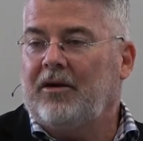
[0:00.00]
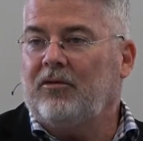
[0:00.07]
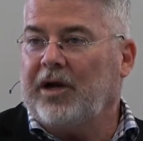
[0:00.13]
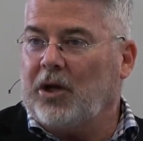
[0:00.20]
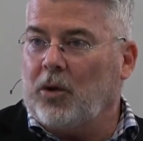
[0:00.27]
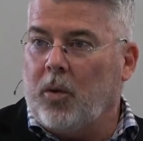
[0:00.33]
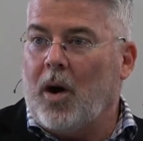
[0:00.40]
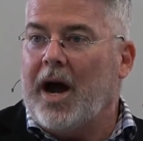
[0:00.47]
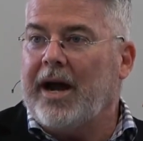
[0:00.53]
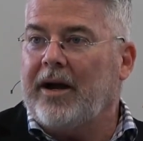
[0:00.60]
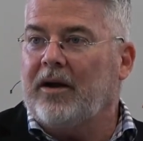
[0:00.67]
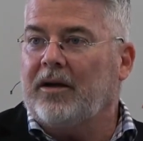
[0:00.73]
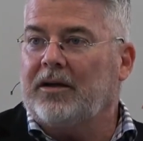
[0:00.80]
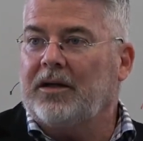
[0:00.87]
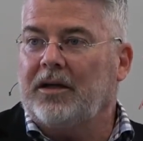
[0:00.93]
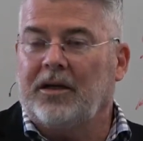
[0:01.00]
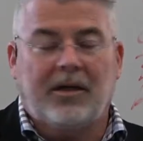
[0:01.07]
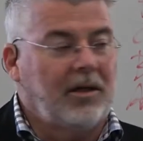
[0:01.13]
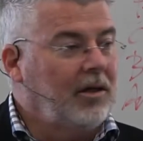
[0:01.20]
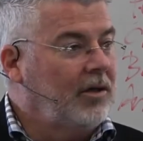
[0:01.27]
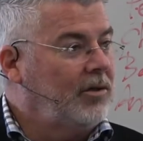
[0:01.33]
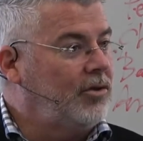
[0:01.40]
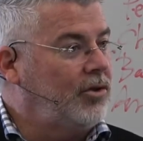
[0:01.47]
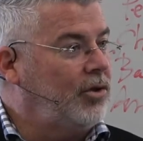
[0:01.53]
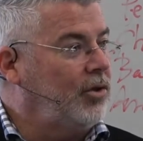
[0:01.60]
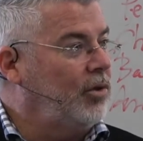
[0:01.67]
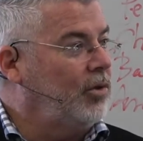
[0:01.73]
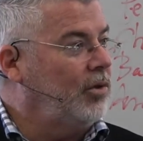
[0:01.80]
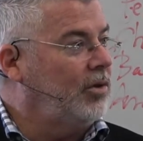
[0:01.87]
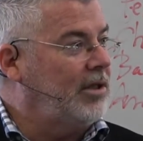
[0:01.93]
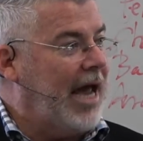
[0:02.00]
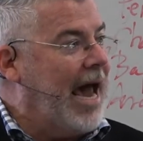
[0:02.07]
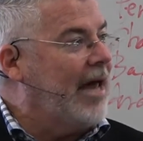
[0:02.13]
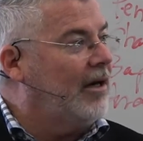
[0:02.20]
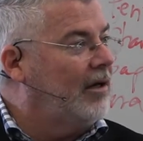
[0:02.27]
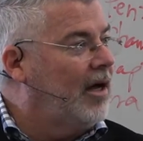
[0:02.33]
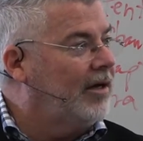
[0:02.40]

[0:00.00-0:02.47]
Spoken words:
required to tattle